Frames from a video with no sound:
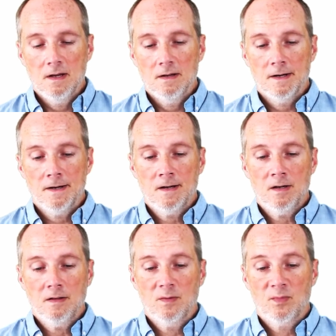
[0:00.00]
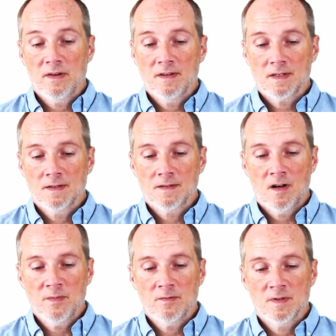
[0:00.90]
Uh, the previous
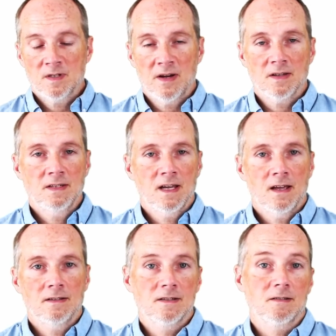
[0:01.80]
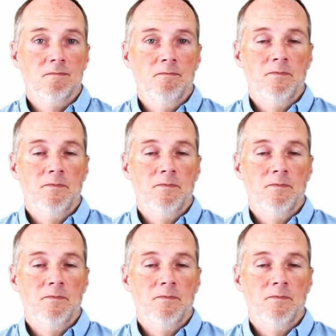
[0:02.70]
installment was about sets,